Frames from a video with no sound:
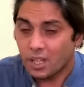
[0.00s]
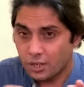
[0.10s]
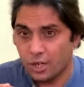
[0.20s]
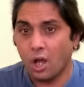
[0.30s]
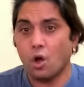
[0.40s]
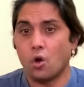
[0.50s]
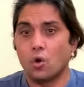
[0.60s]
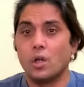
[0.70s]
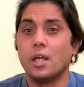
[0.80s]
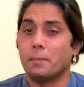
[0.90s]

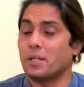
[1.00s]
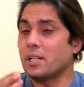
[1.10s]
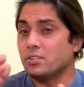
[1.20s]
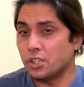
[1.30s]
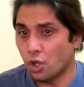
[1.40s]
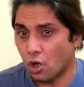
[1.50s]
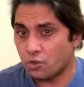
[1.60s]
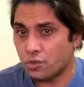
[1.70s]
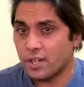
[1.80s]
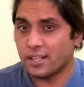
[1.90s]
Now, because the
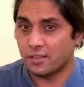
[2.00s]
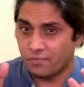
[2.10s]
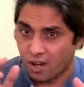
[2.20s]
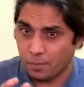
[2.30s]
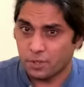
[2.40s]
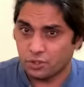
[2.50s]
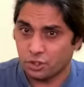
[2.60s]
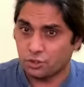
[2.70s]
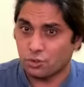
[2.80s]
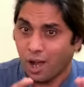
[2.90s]
doctor and the
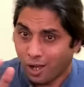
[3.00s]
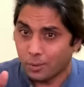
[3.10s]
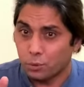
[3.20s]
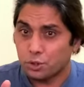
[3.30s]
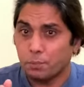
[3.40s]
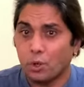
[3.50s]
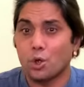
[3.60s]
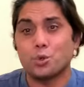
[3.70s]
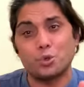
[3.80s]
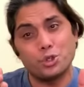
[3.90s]
pharmacist almost
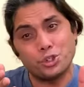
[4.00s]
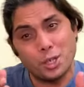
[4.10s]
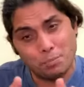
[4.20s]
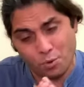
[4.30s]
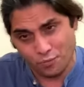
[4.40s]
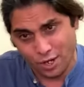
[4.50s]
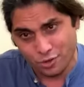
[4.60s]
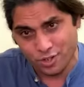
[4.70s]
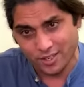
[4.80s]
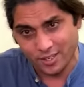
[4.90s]
belong to the same
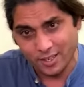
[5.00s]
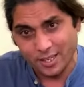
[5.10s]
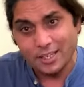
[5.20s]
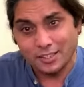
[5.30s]
profession,